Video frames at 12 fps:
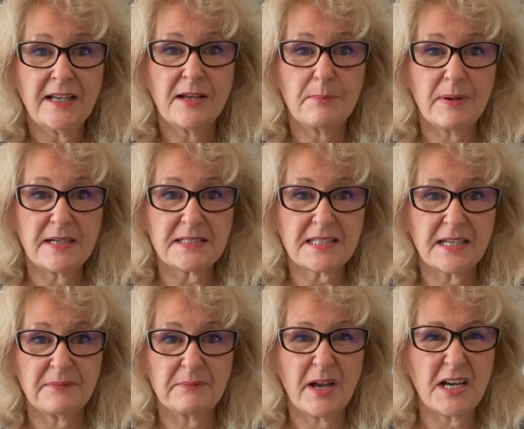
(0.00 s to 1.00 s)
but
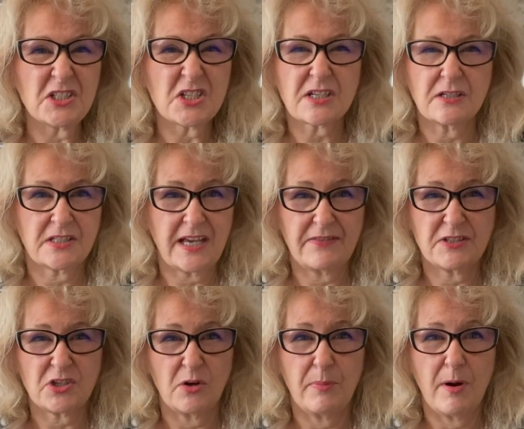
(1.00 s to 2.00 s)
I just cut out the
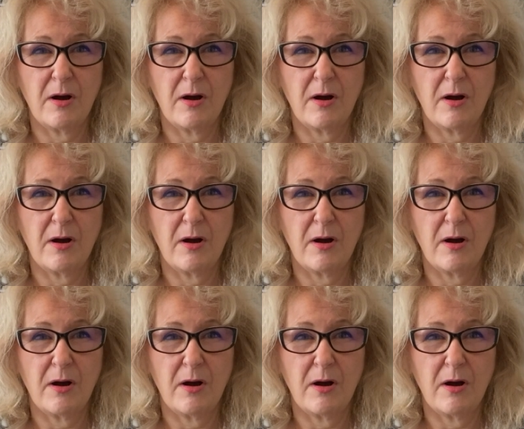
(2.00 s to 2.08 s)
top